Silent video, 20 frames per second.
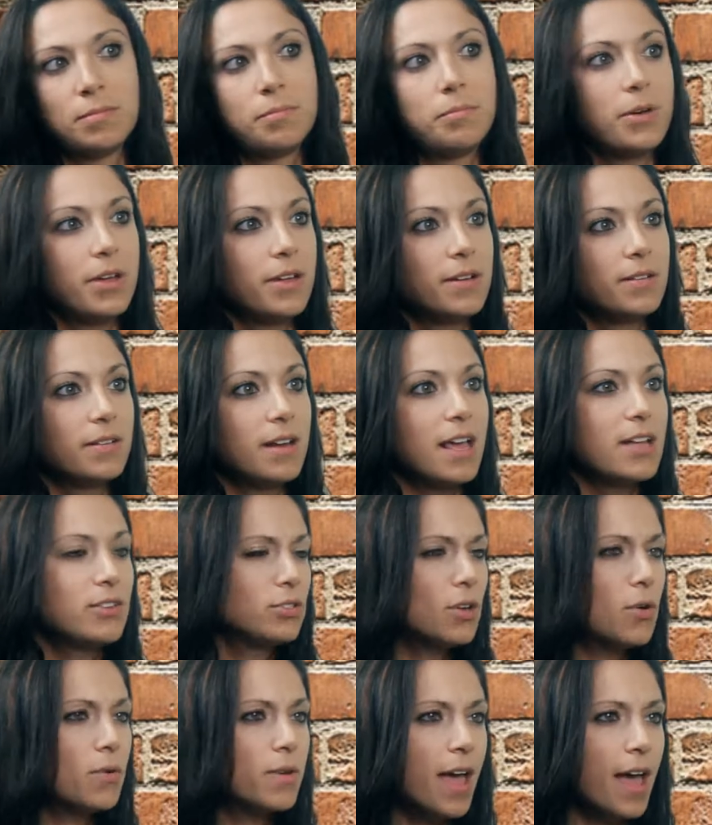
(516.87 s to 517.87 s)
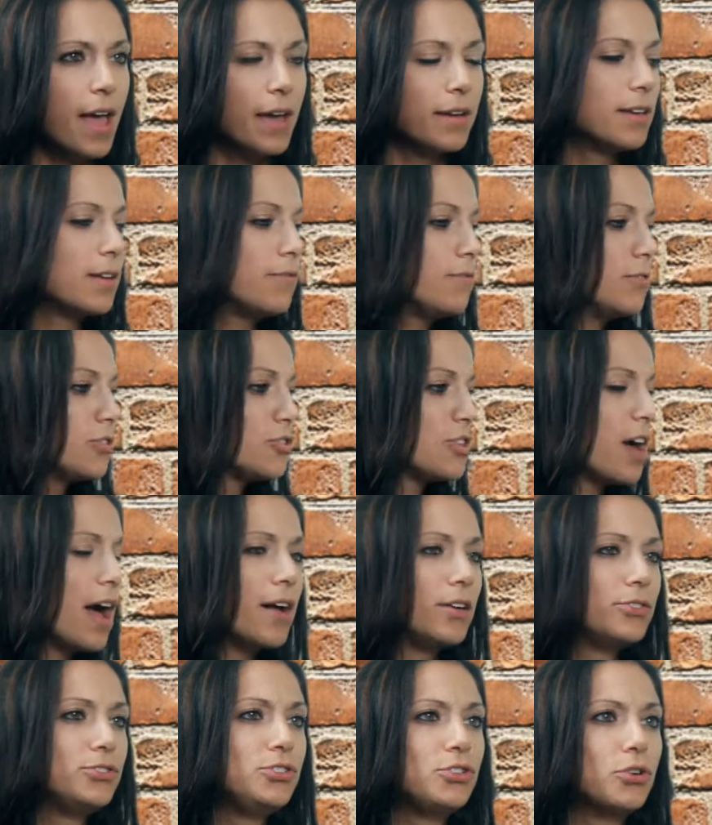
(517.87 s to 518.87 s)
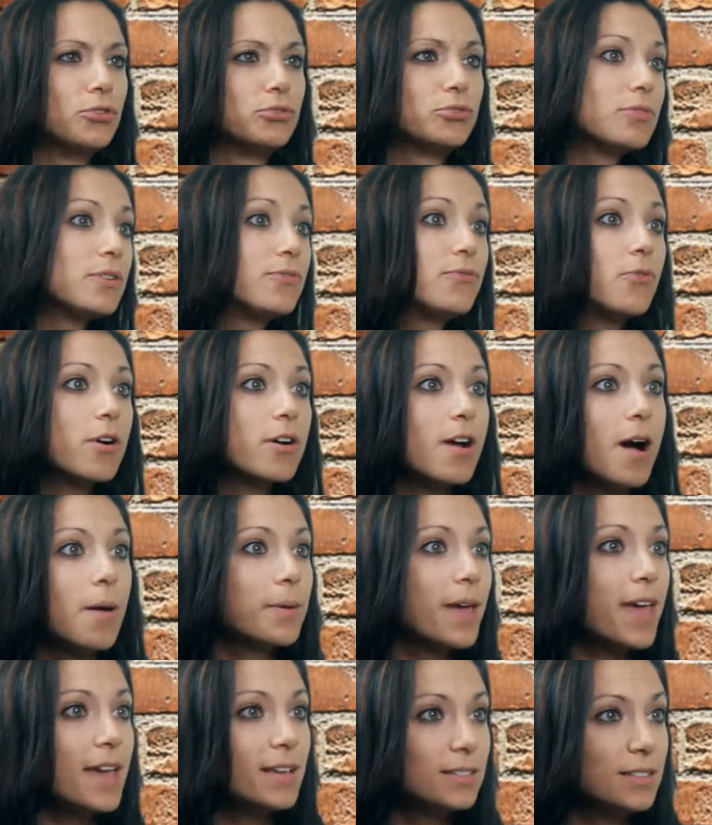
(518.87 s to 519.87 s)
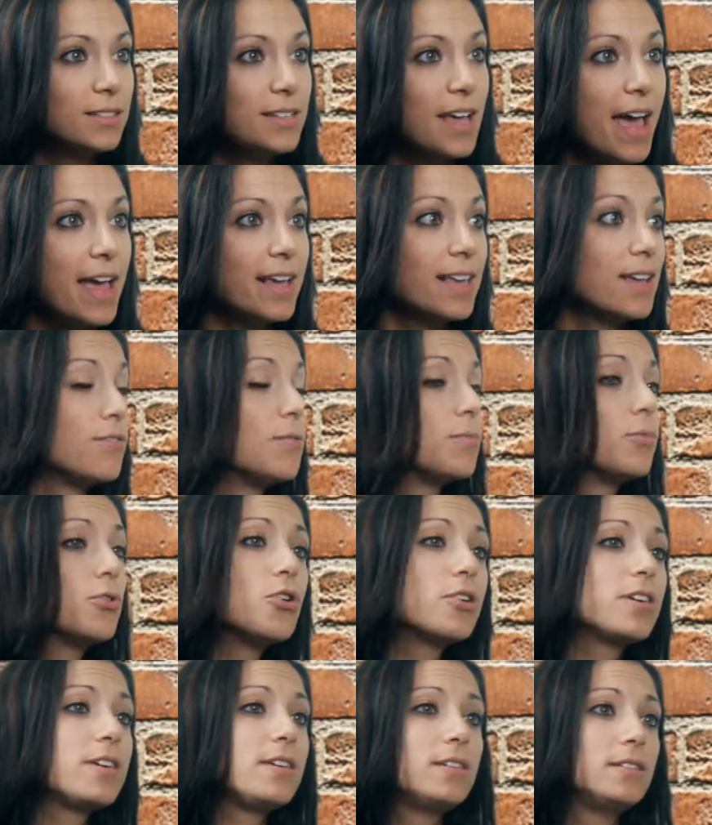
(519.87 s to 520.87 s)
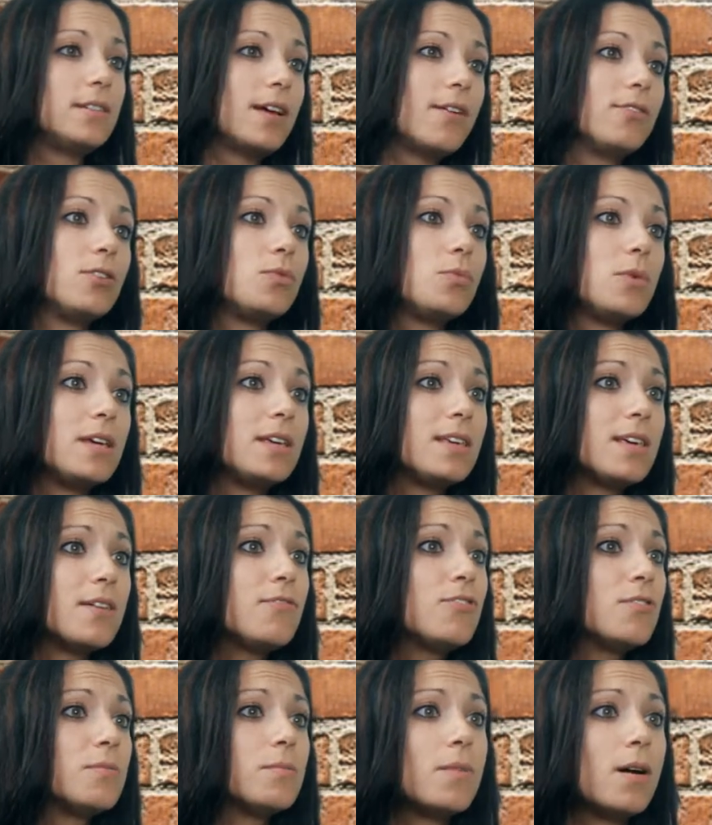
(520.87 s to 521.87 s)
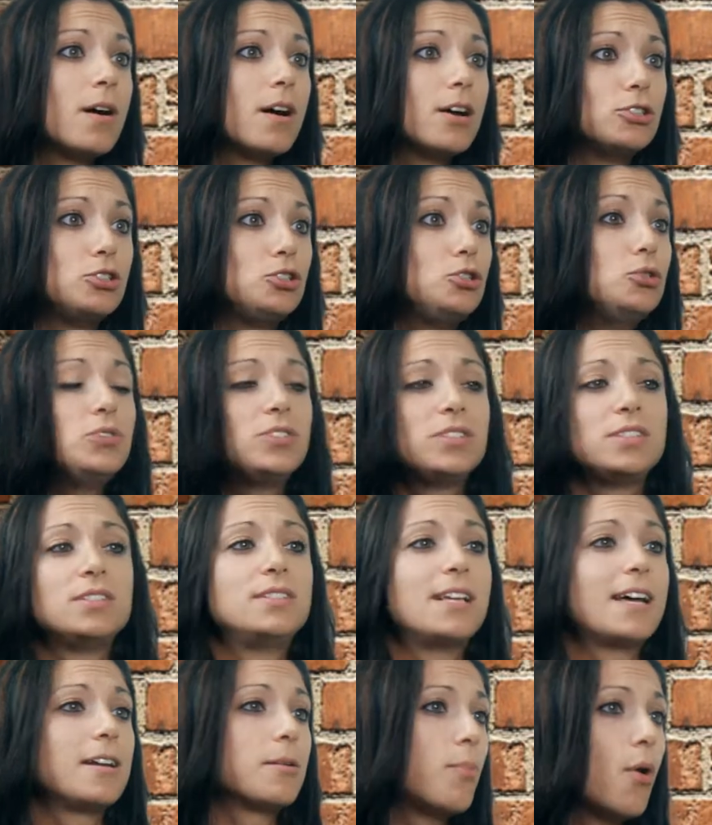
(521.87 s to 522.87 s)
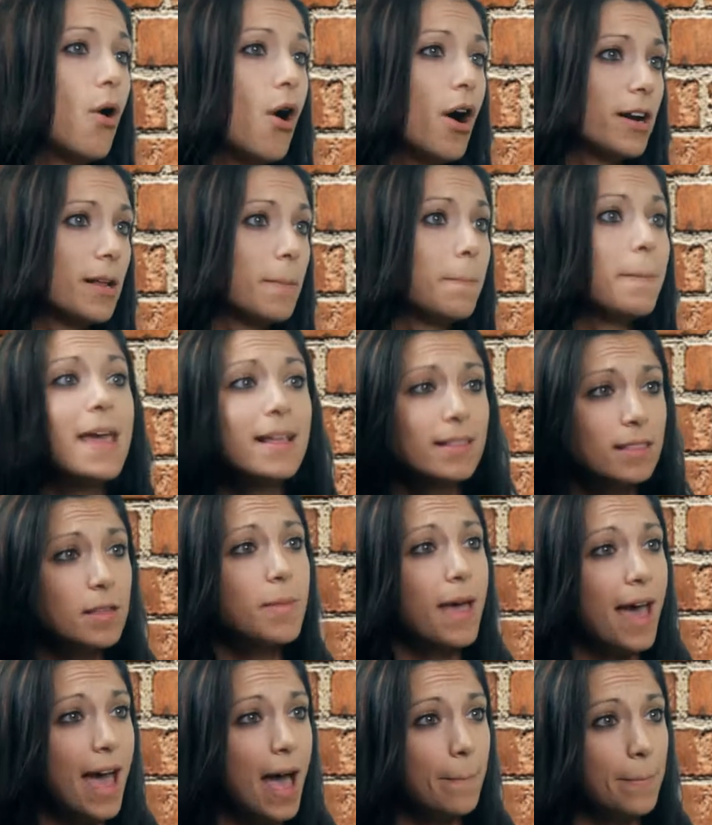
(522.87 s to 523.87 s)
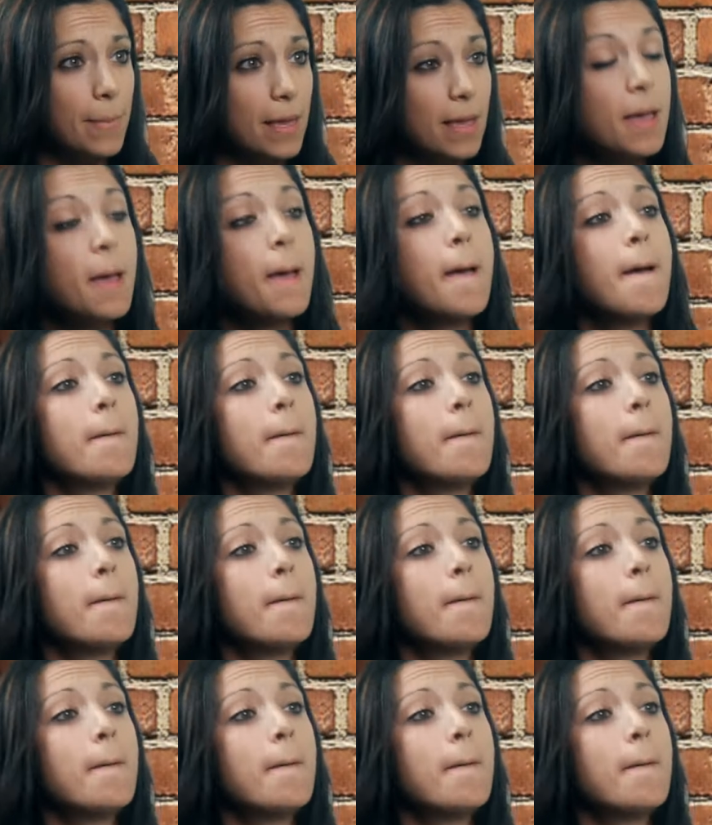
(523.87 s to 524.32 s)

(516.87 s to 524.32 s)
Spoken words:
But it's okay. Give your child, 3-4 cupcakes a day. Give them cookies every week. Give them juices at a party. Make them happy.